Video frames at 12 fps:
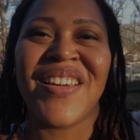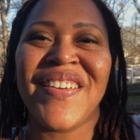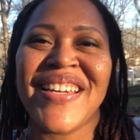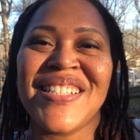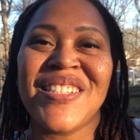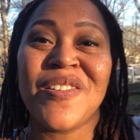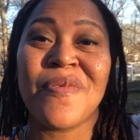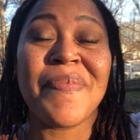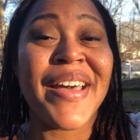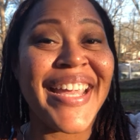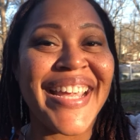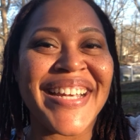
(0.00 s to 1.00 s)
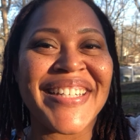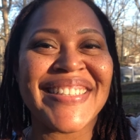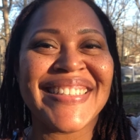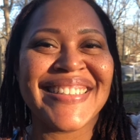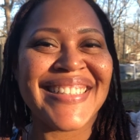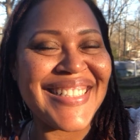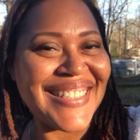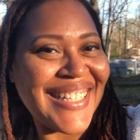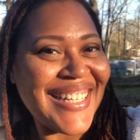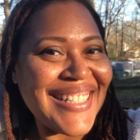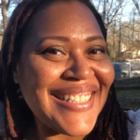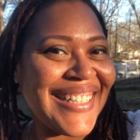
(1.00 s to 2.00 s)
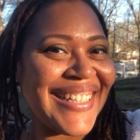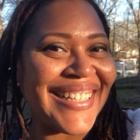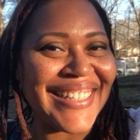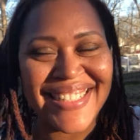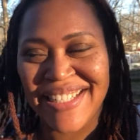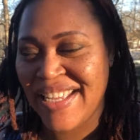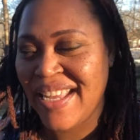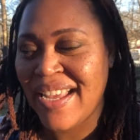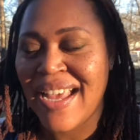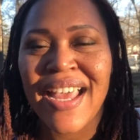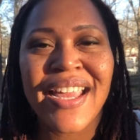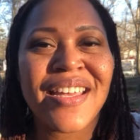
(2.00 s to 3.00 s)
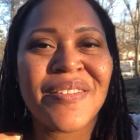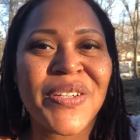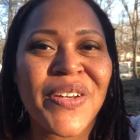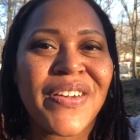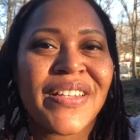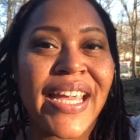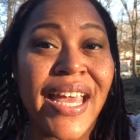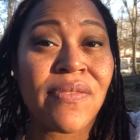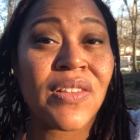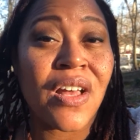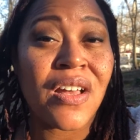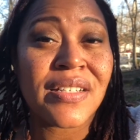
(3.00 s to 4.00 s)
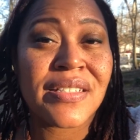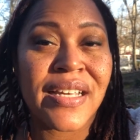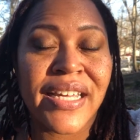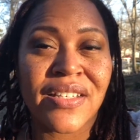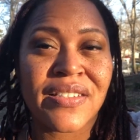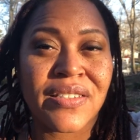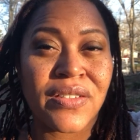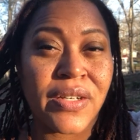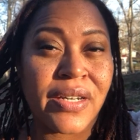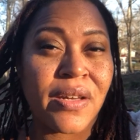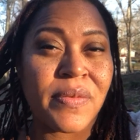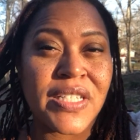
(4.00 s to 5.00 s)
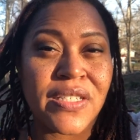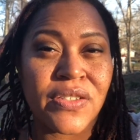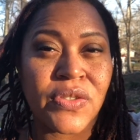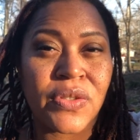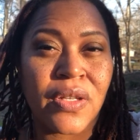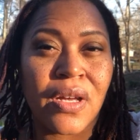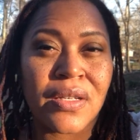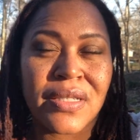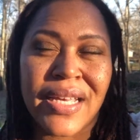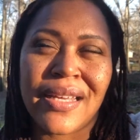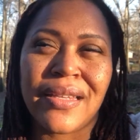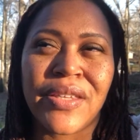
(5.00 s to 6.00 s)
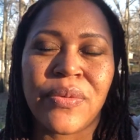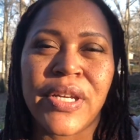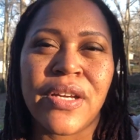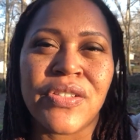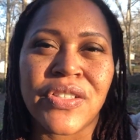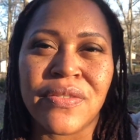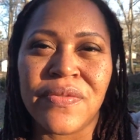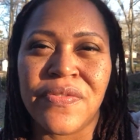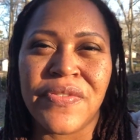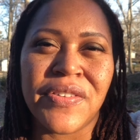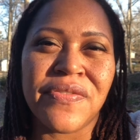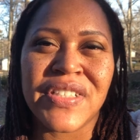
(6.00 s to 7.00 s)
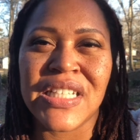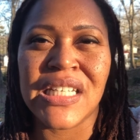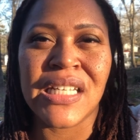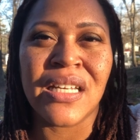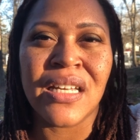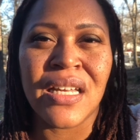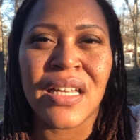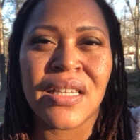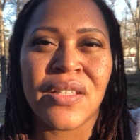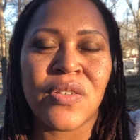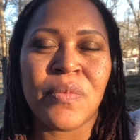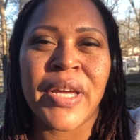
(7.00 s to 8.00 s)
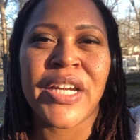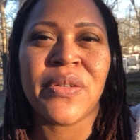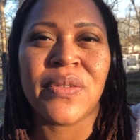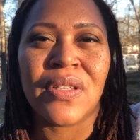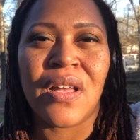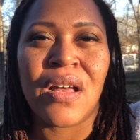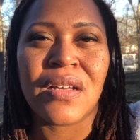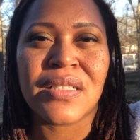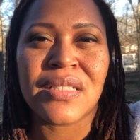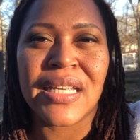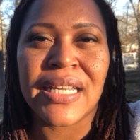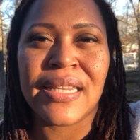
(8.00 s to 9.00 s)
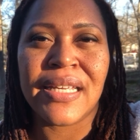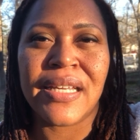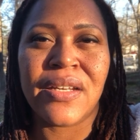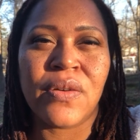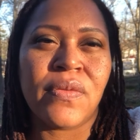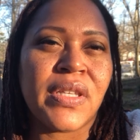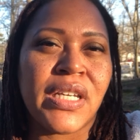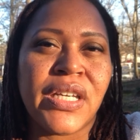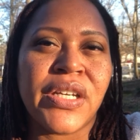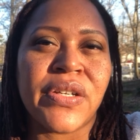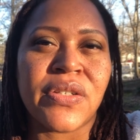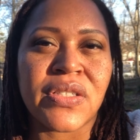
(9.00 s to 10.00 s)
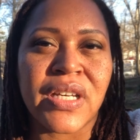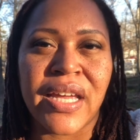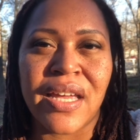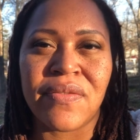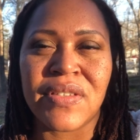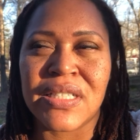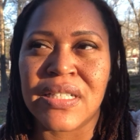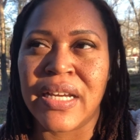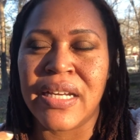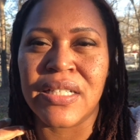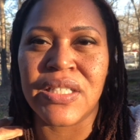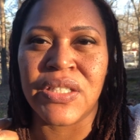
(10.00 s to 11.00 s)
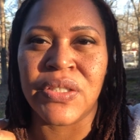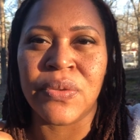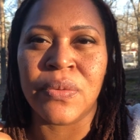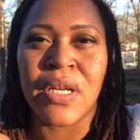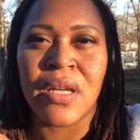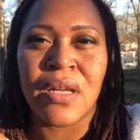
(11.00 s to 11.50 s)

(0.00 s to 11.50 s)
All right, so my hair, let's get into it. I currently have locks. I started out with sister locks. I had like 350 little micro locks, and then over the years I have decided to